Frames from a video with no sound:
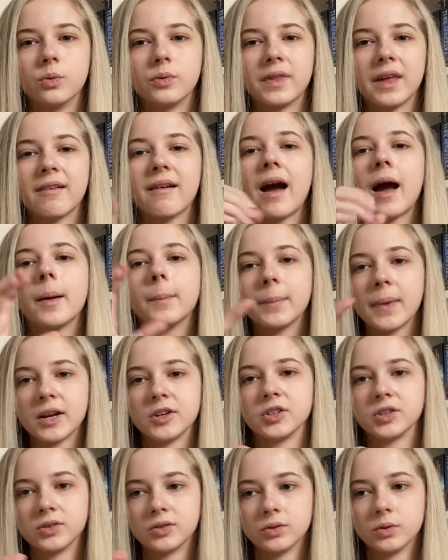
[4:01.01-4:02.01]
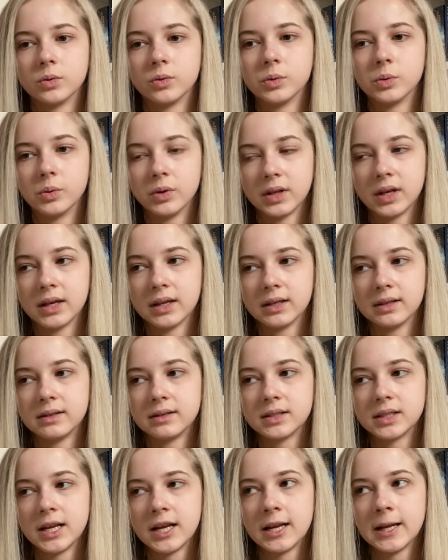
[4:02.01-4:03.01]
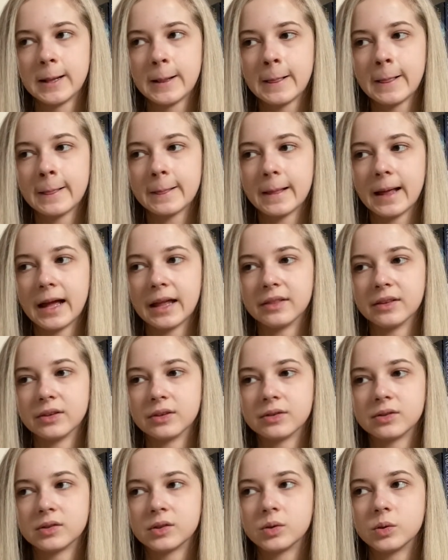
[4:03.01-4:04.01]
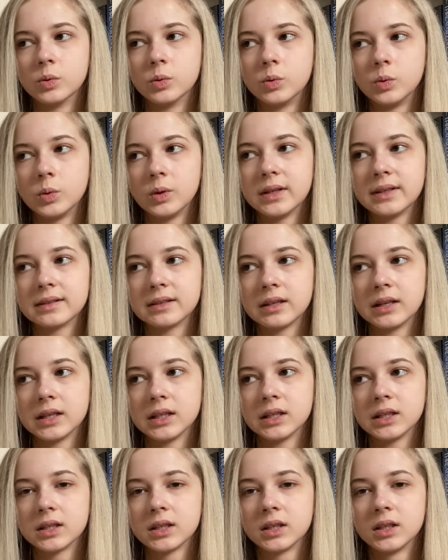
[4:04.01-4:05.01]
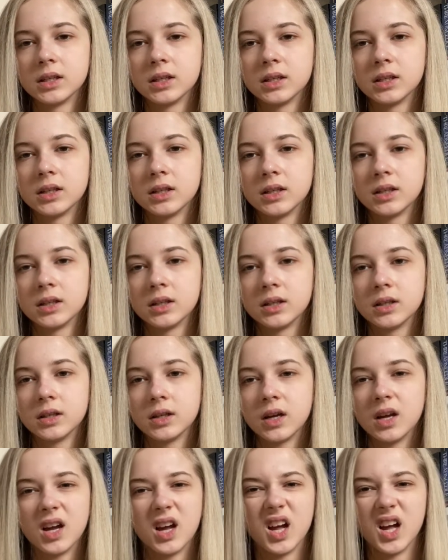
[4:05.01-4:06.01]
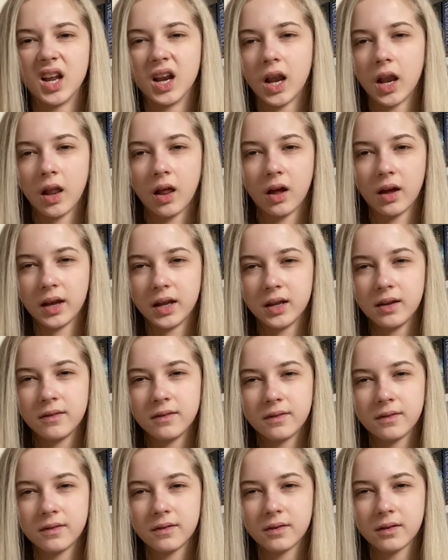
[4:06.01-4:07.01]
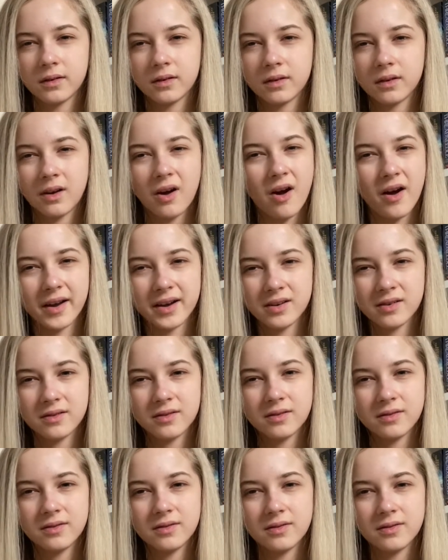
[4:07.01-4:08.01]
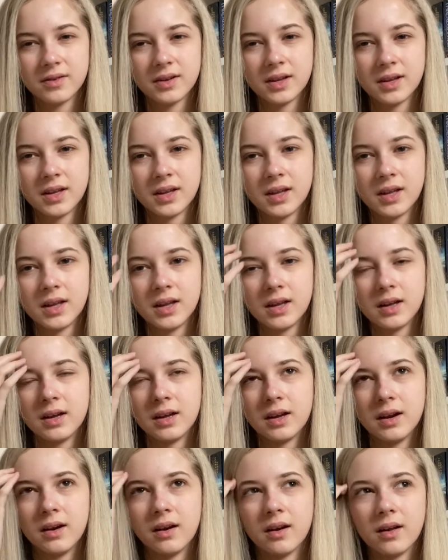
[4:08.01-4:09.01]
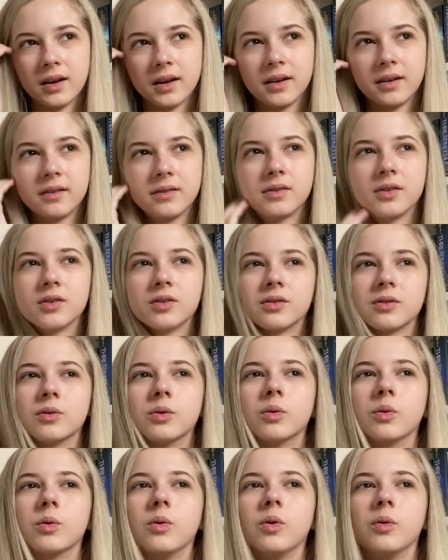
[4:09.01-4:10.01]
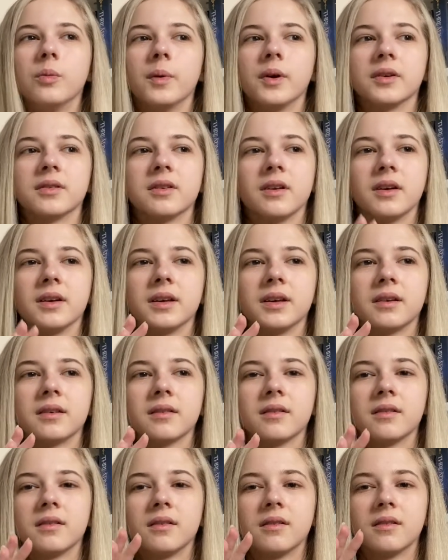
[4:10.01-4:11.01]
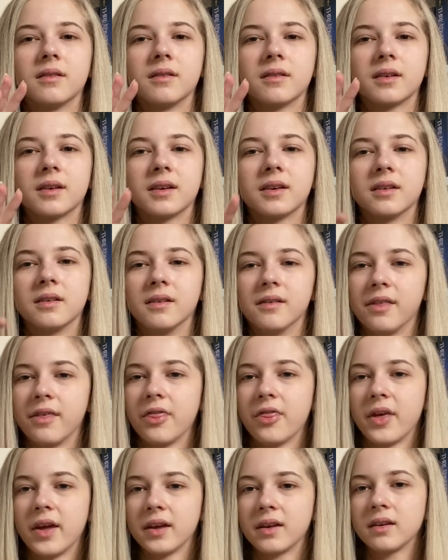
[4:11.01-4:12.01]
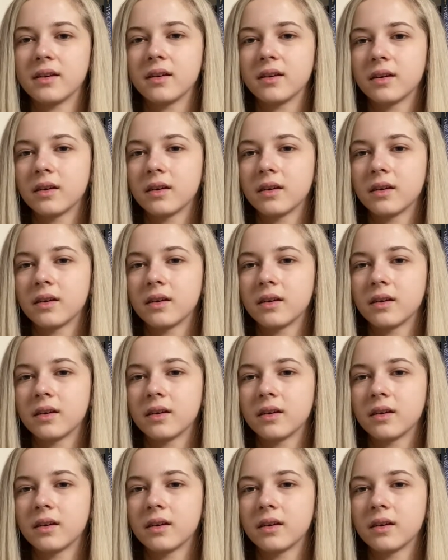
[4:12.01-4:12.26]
they're at a magic school, all the kids, and the school is like alive, kind of. Like, the school almost like can think.